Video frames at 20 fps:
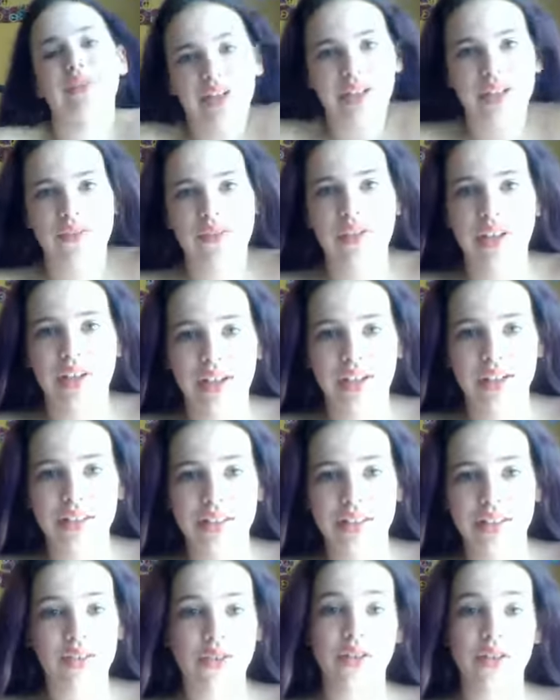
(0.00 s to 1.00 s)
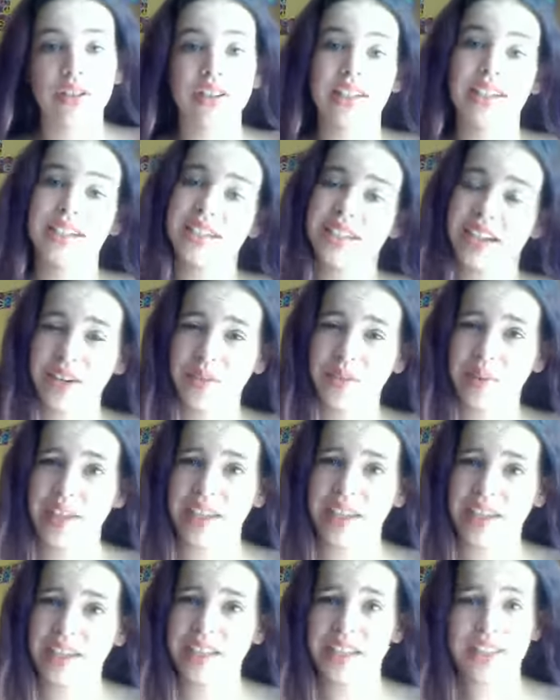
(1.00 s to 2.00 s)
for the next few days or the entire
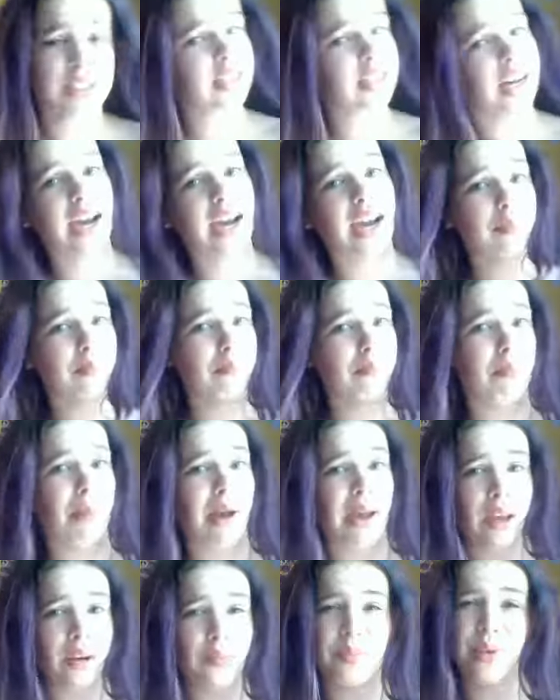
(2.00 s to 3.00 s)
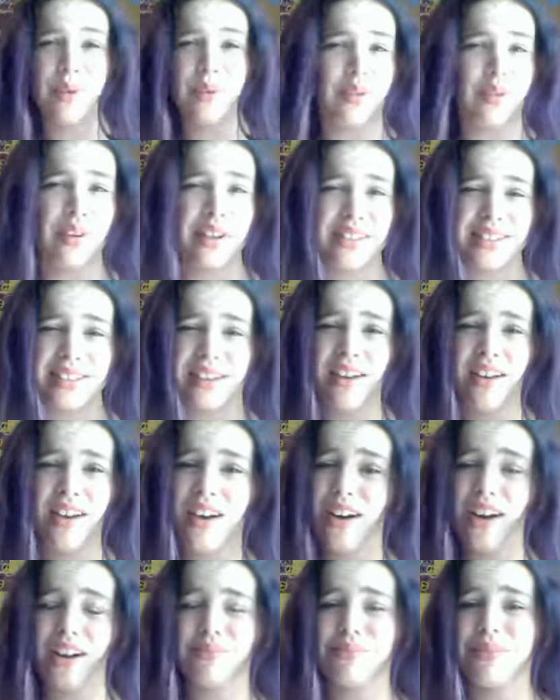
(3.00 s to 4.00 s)
weekend. I might upload on
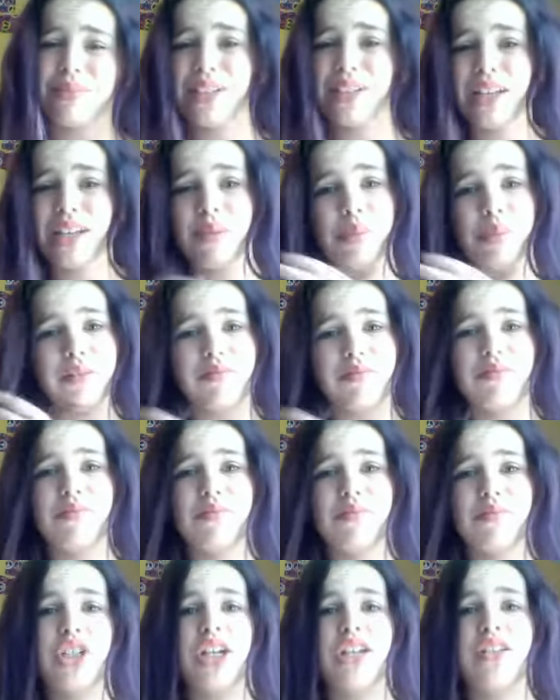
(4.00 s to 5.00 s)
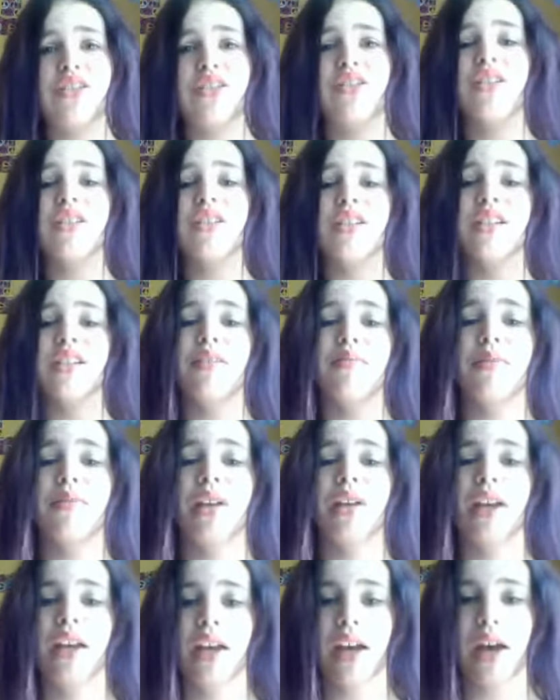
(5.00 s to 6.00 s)
on Monday, but chances are slim.
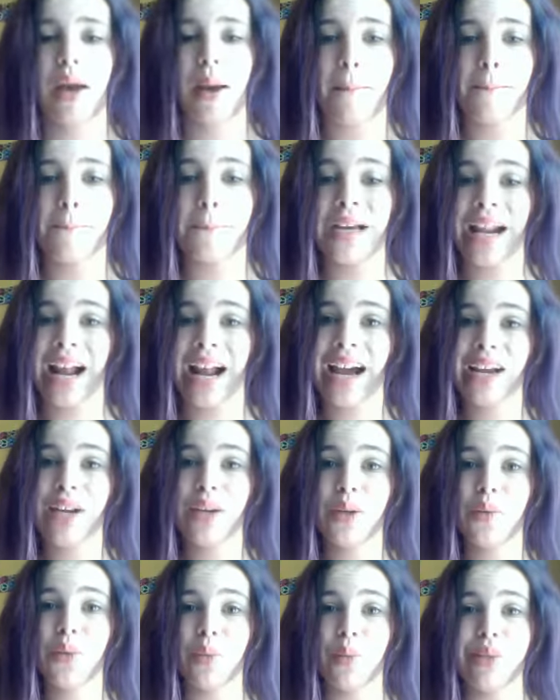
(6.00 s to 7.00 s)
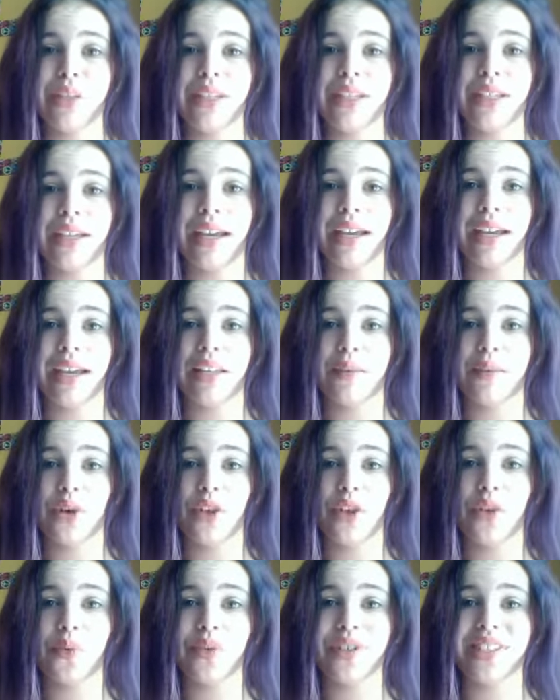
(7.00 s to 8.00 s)
But I will be in the middle
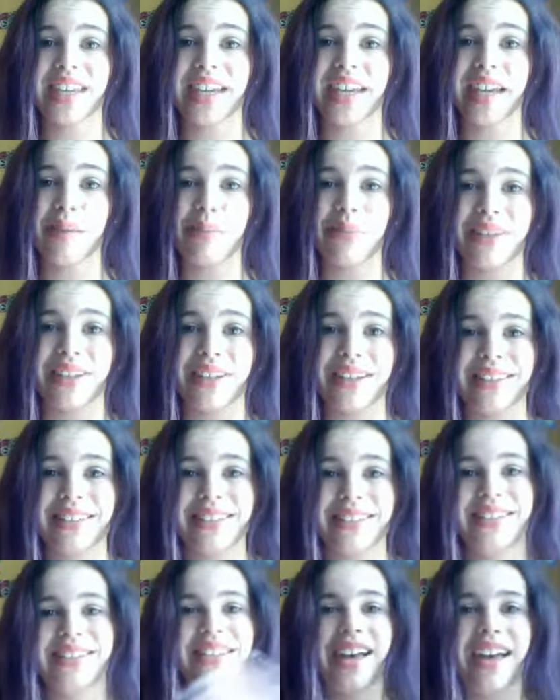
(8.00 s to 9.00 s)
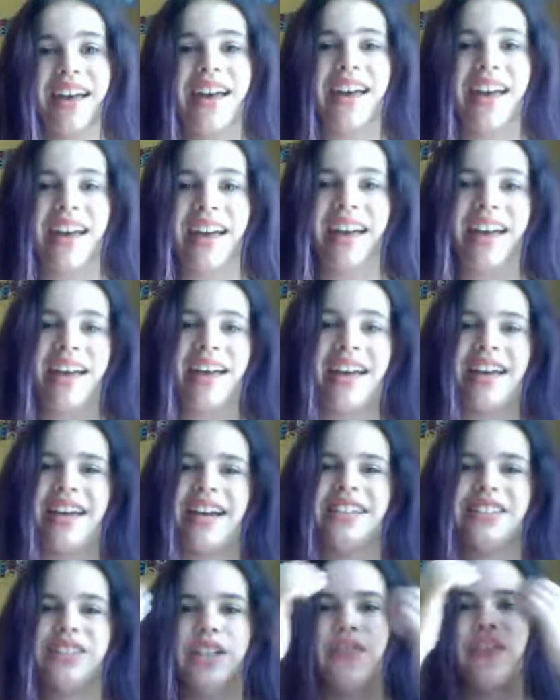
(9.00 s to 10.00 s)
of the woods camping. Yay!
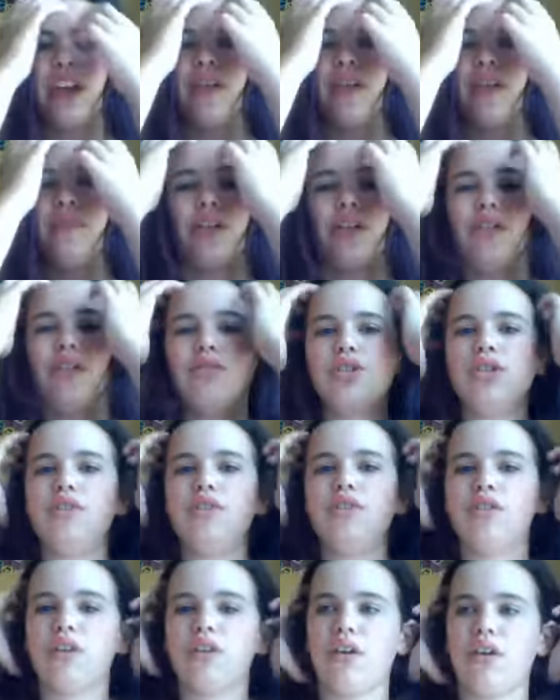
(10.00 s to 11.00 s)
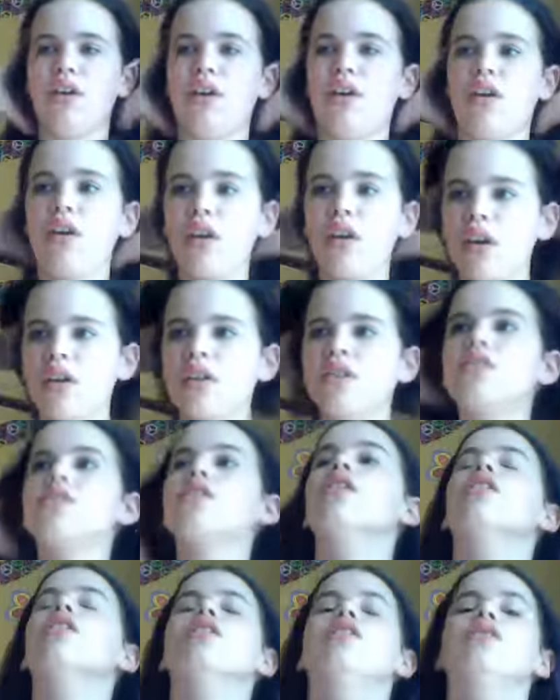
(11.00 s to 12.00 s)
I love camping, no joke.
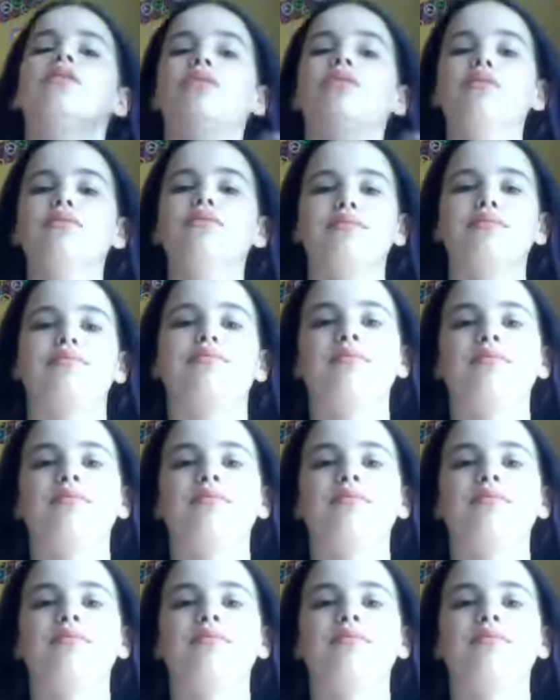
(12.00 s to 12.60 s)
So